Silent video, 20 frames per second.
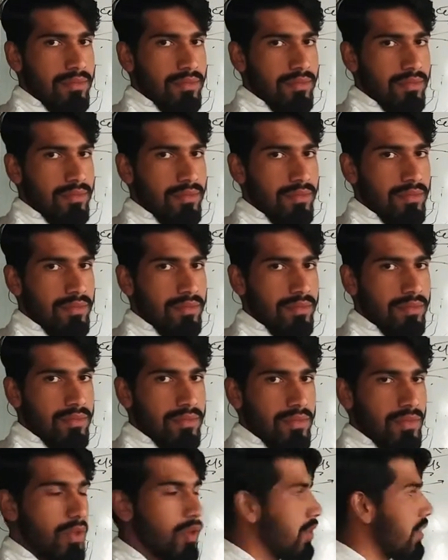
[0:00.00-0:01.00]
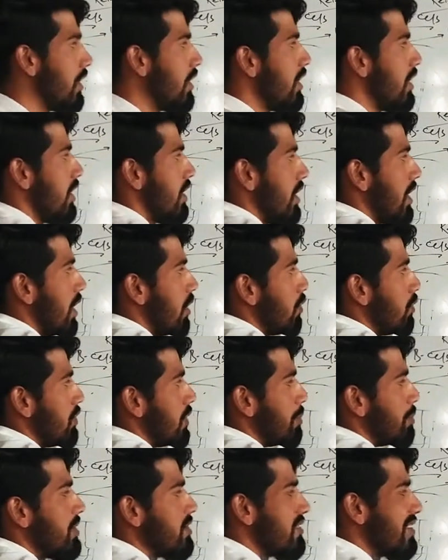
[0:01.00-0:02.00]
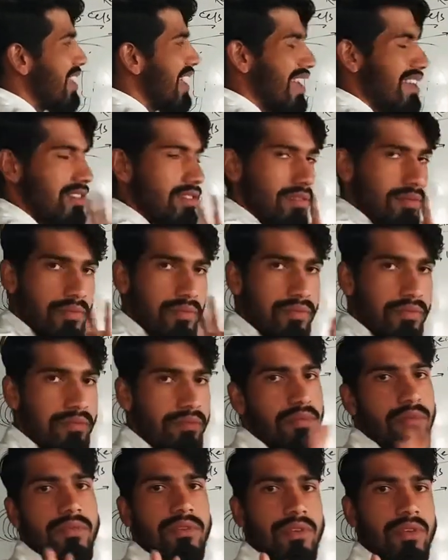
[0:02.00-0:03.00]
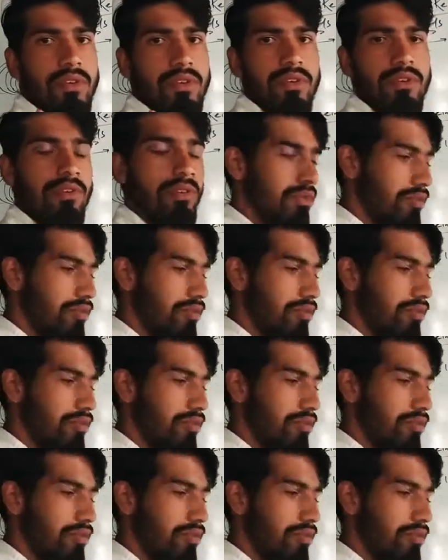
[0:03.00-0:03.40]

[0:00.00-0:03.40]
Okay, now the person has fit.